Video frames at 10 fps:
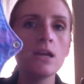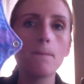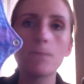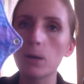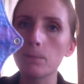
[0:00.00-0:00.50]

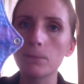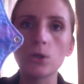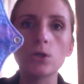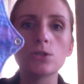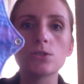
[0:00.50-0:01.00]

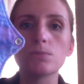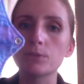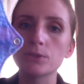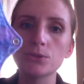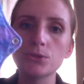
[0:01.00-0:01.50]
purples,
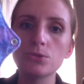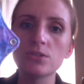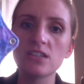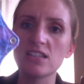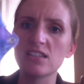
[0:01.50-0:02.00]

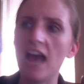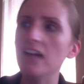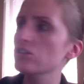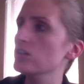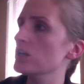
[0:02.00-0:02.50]
blues. It's
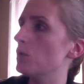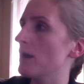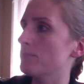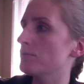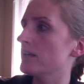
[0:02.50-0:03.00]
actually
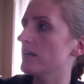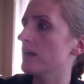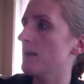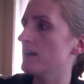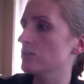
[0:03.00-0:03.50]
quite
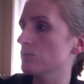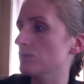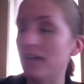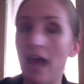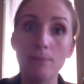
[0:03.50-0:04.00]
pretty. I'm actually
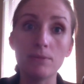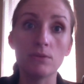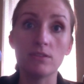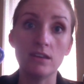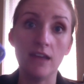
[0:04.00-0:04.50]
really happy
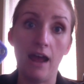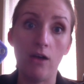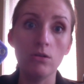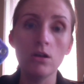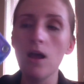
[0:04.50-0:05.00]
with it
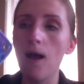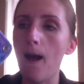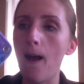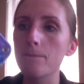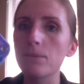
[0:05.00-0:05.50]
now.
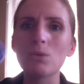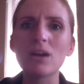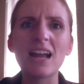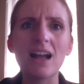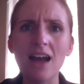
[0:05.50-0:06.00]
But
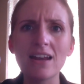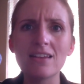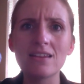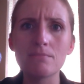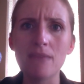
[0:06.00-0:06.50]
when I got it
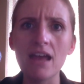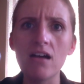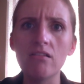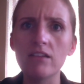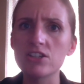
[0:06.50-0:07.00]
in the
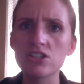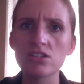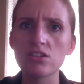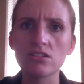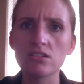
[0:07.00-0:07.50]
mail, it
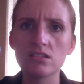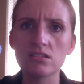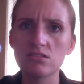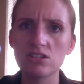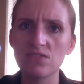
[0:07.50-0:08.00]
just
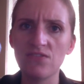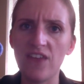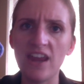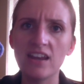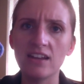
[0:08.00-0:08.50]
looked just
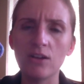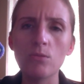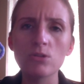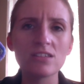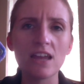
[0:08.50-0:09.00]
faded,
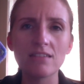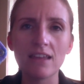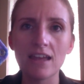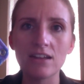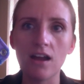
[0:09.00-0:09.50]
almost like
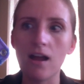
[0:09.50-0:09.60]
they had